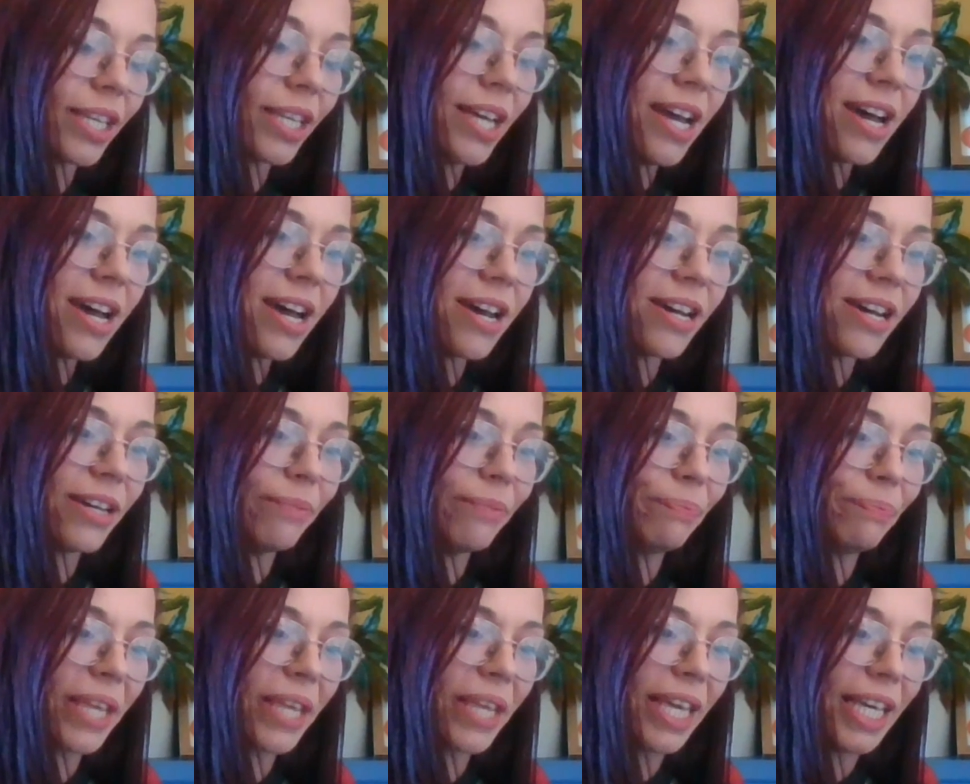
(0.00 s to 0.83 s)

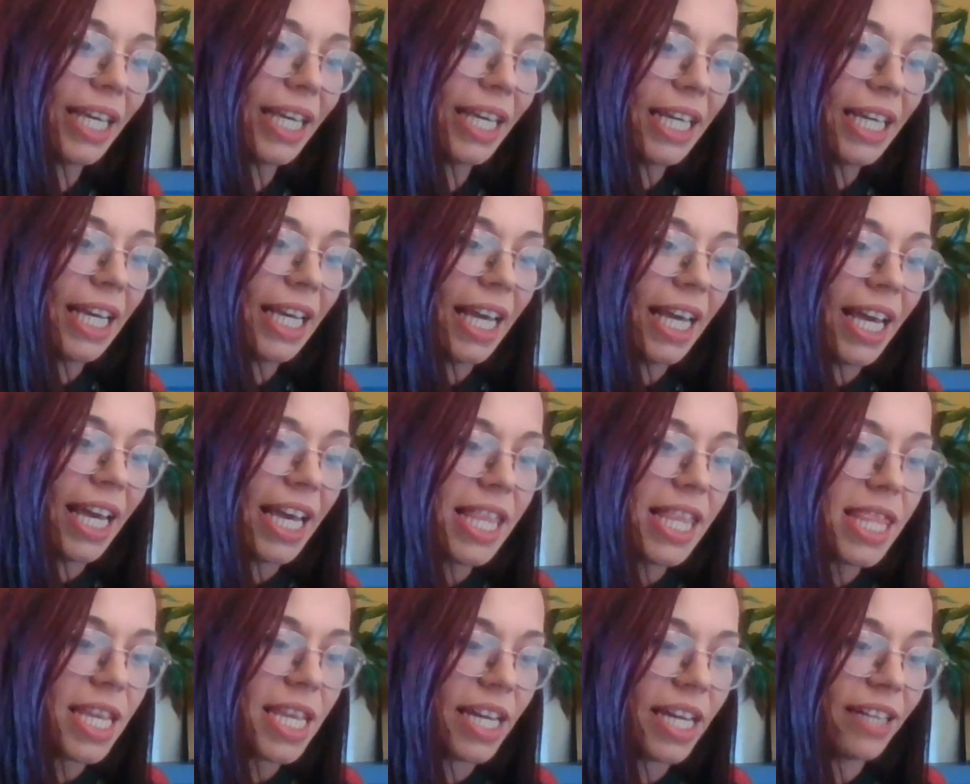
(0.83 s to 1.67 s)
And
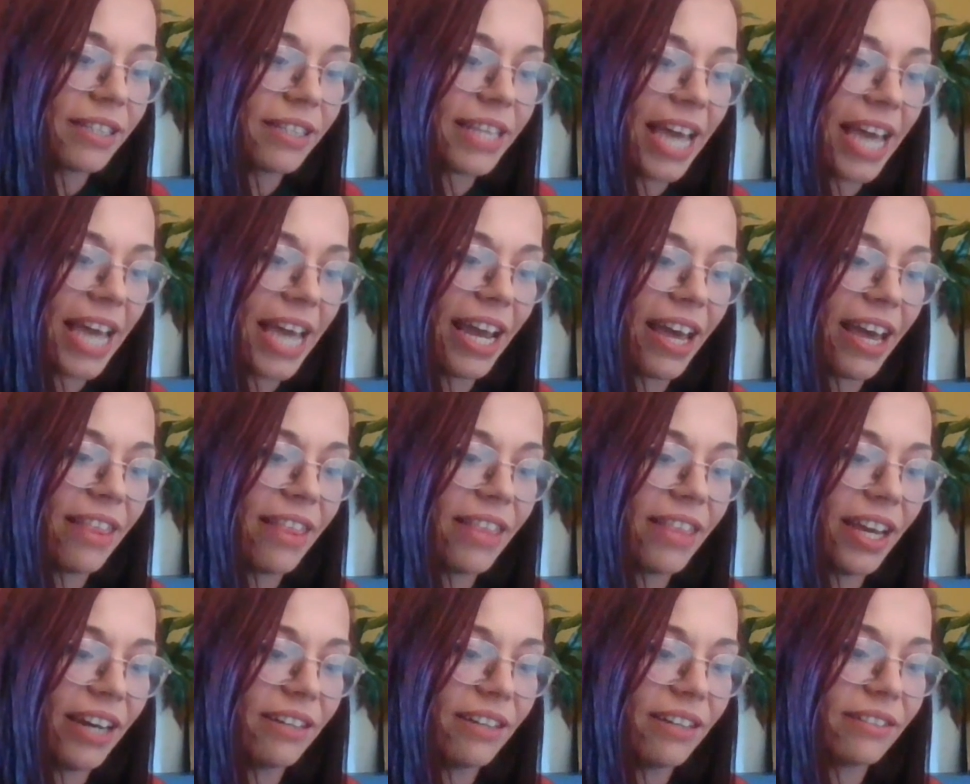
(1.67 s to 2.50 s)

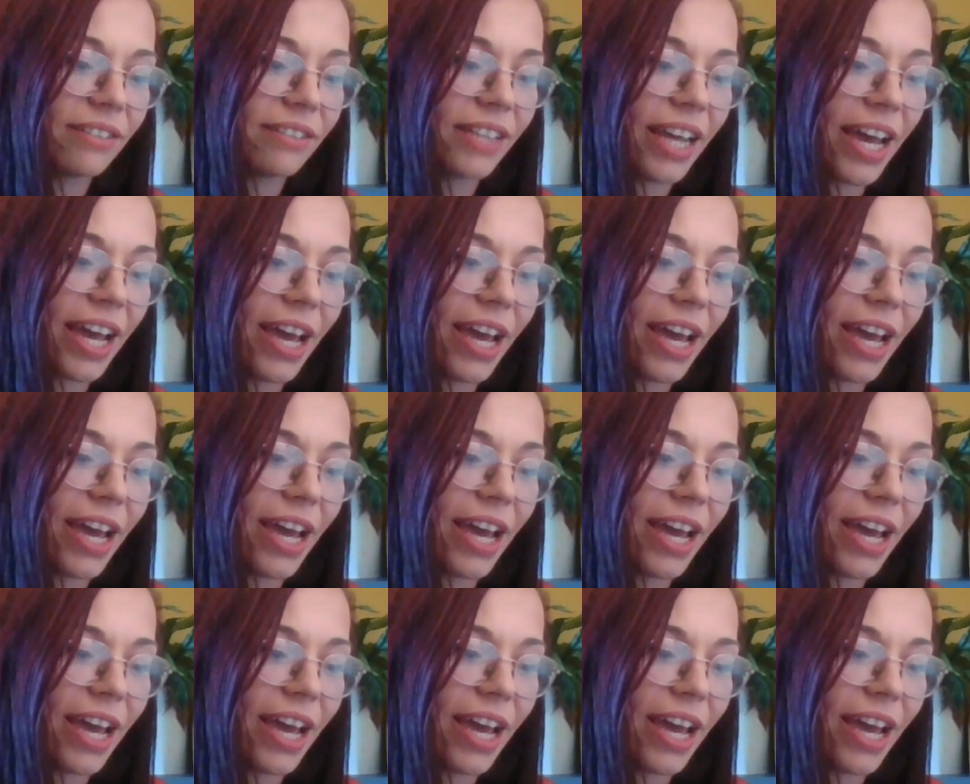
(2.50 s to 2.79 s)
then